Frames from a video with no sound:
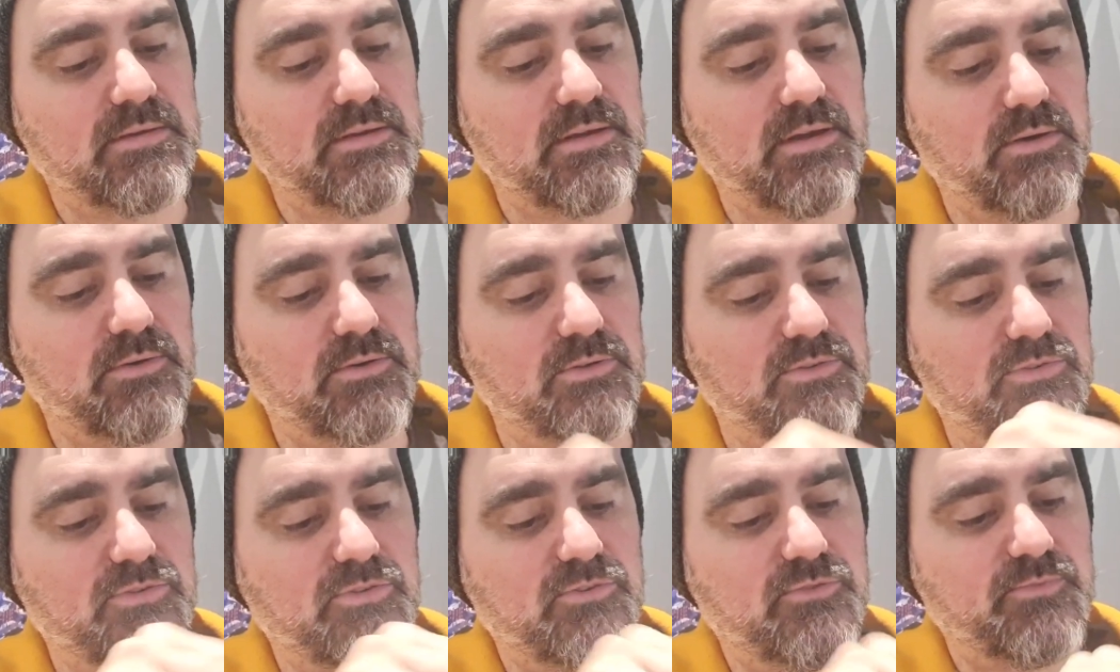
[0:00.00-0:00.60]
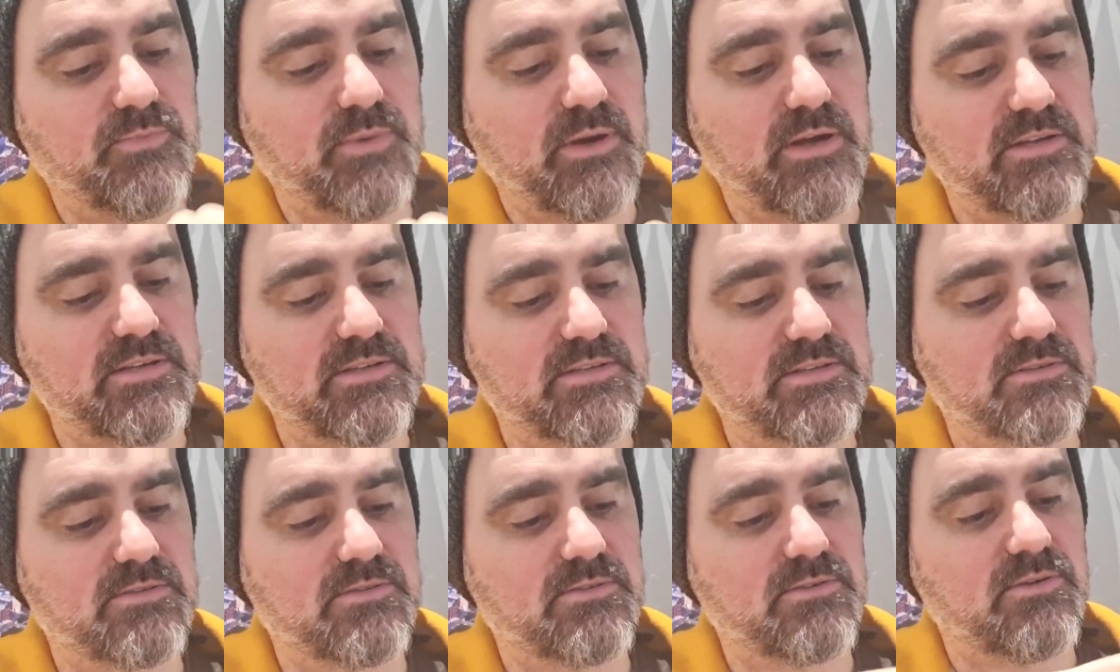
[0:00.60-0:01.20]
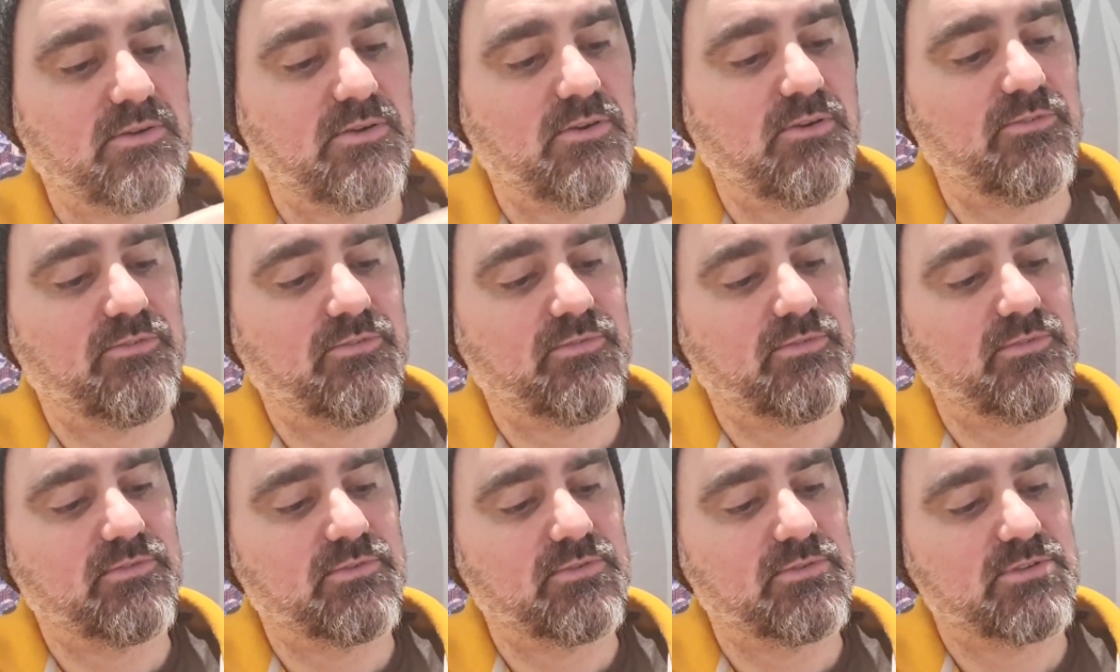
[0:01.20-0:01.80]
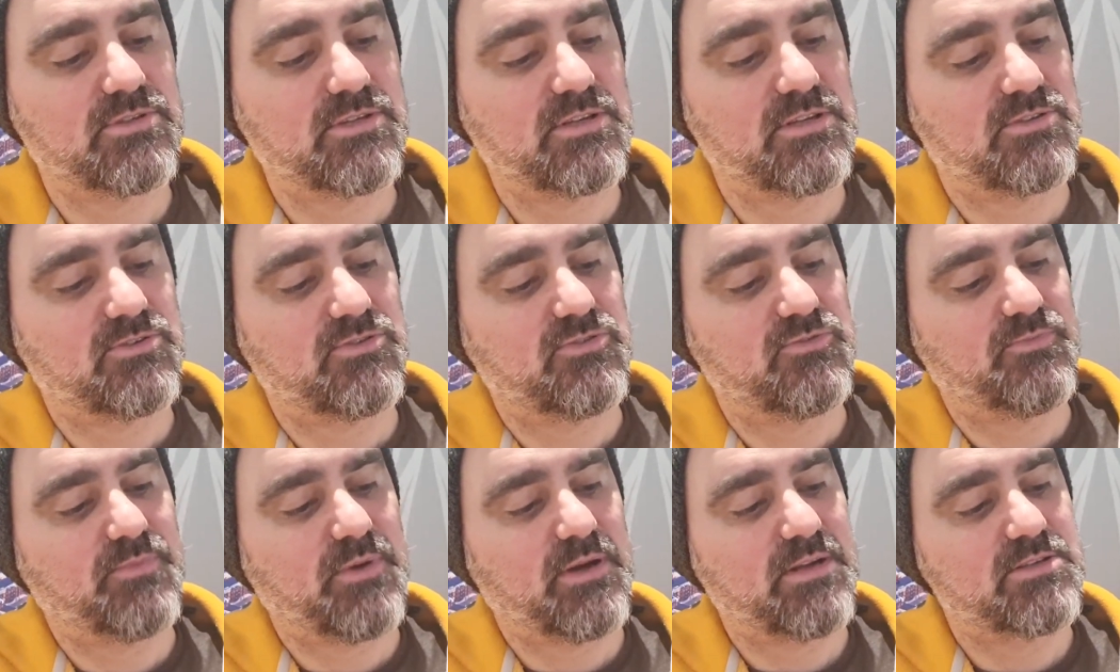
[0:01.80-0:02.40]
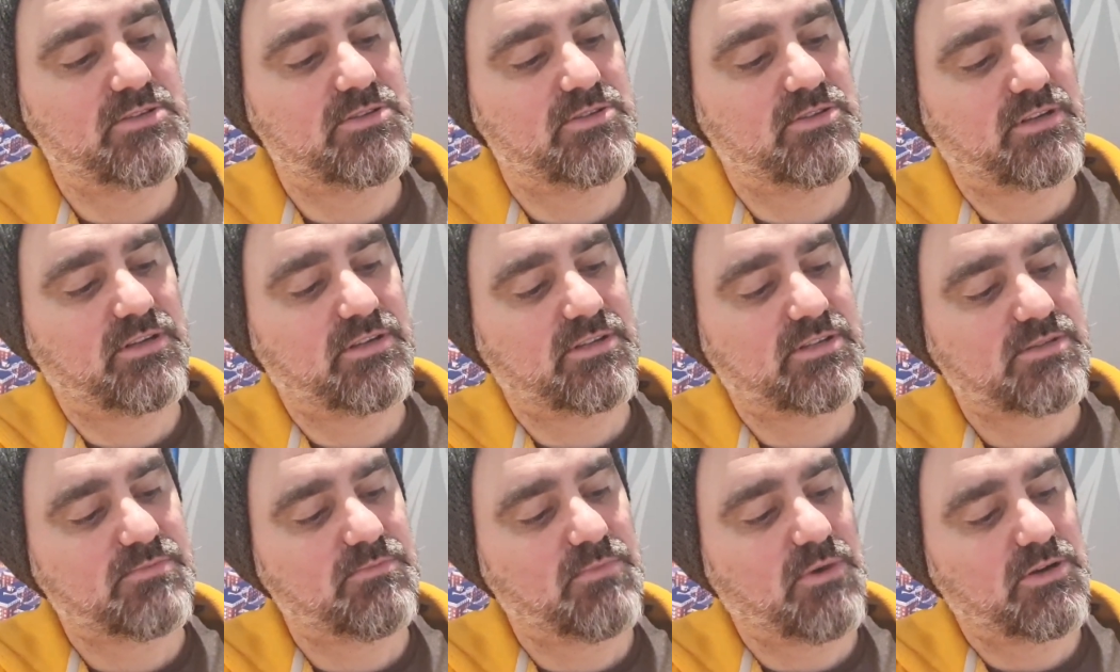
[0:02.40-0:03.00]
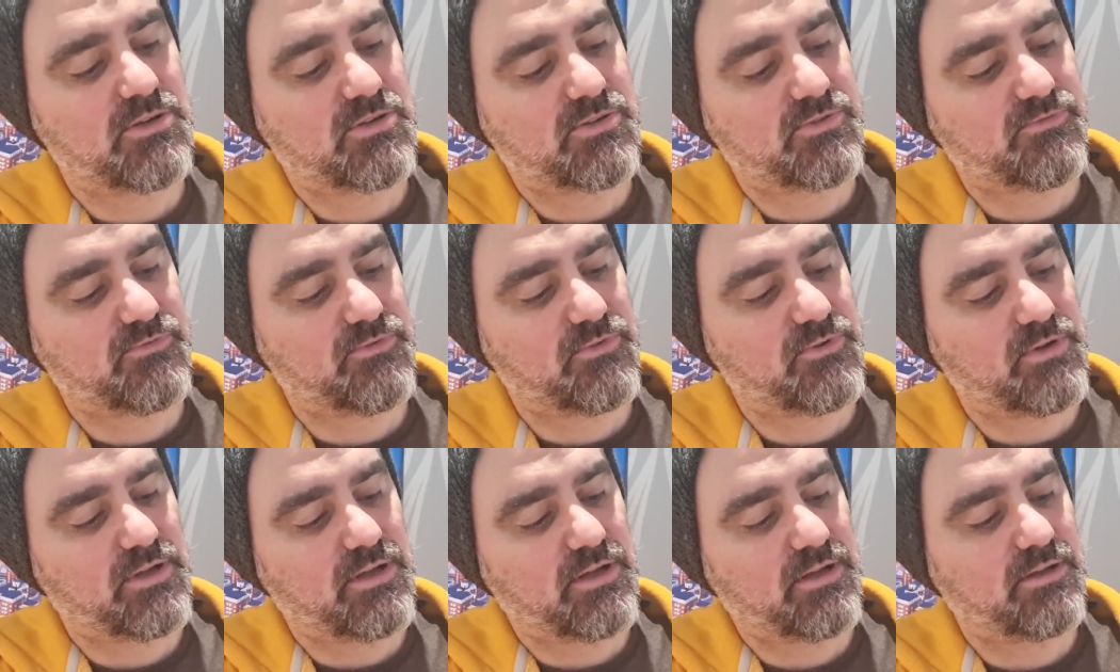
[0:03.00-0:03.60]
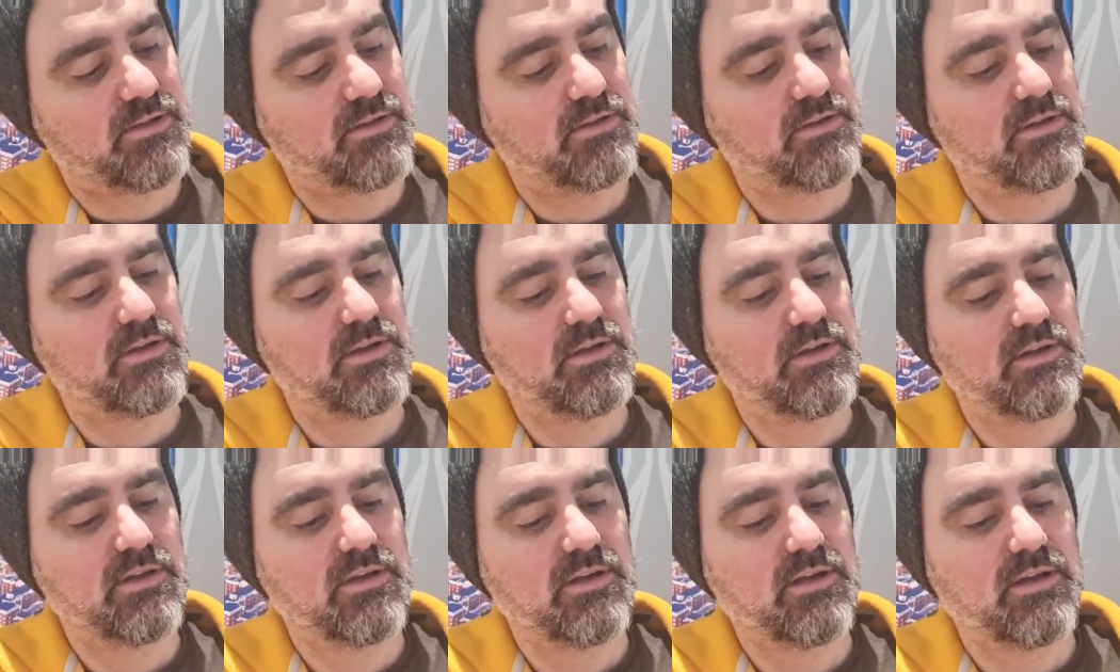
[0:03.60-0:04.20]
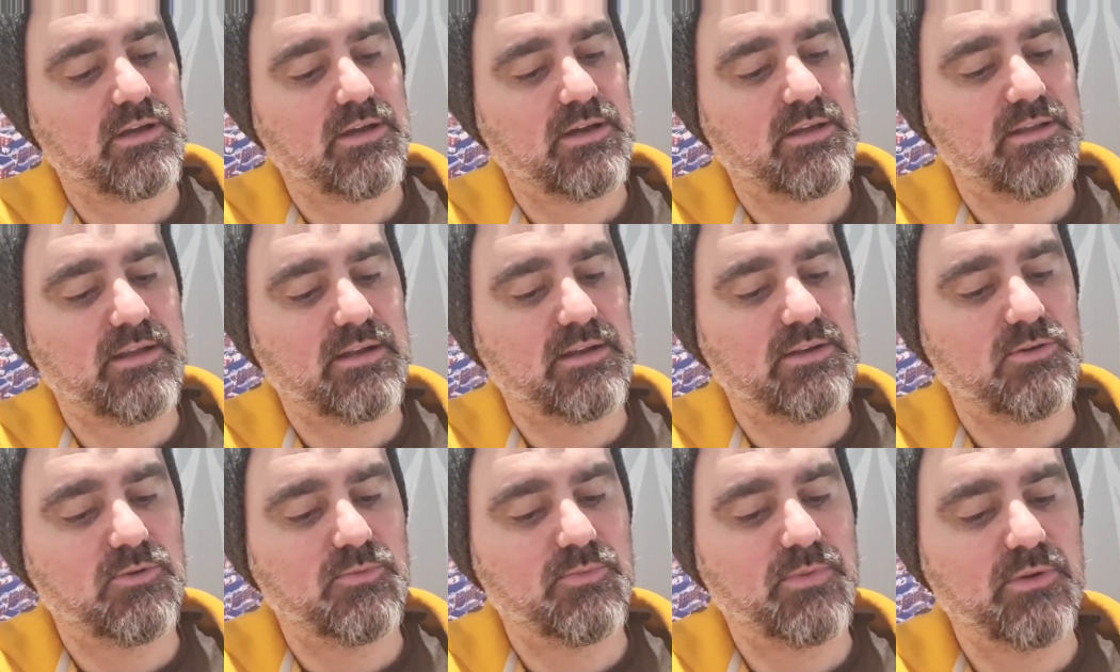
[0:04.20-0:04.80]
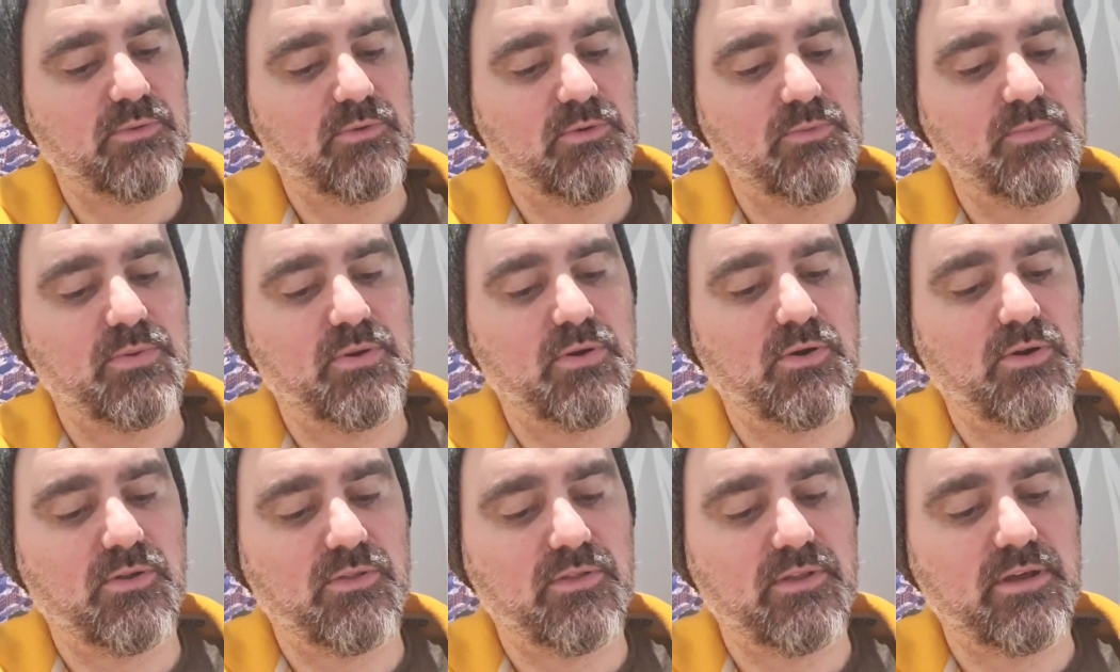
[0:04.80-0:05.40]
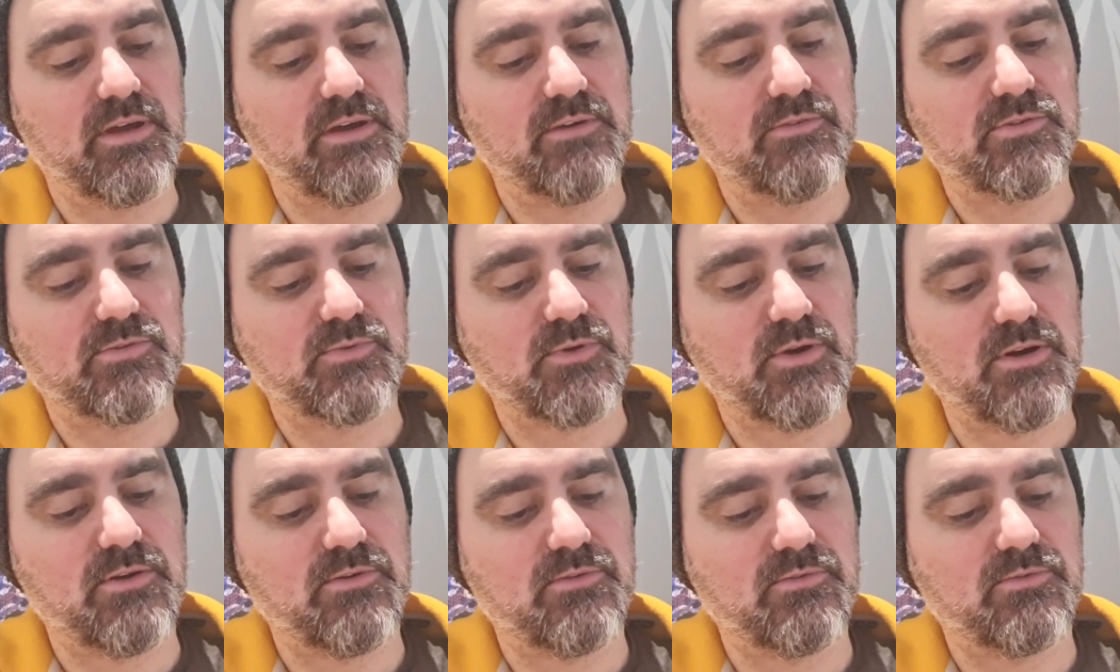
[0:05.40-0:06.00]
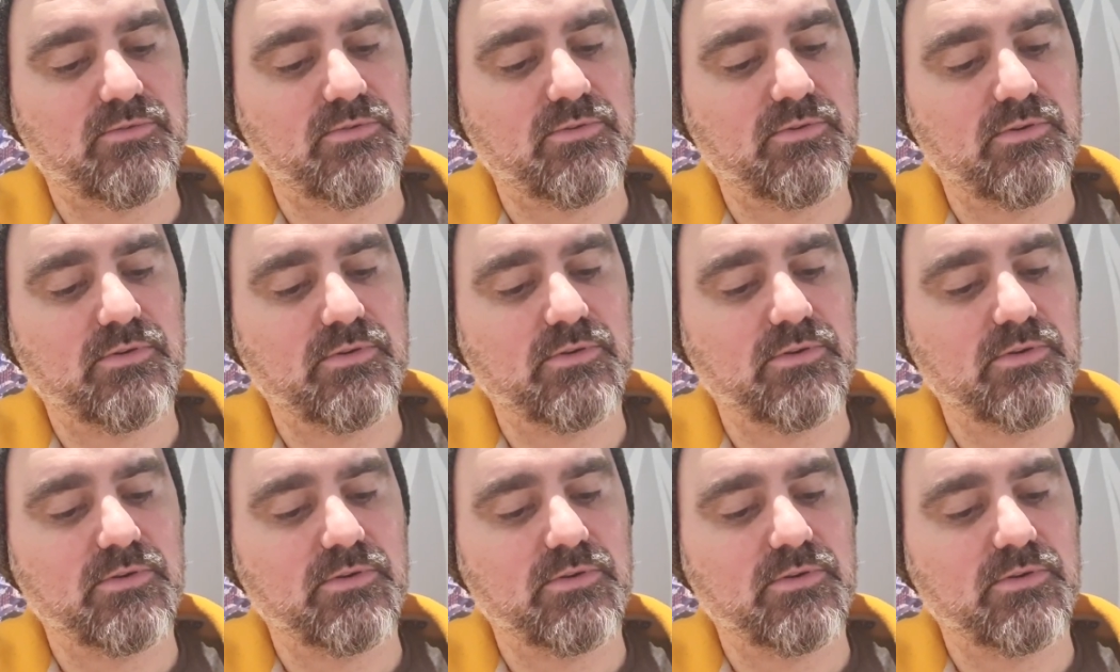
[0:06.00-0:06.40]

Get all the toothpaste off. You see the toothpaste is going to smudge through there, and that little bit we put on there as well.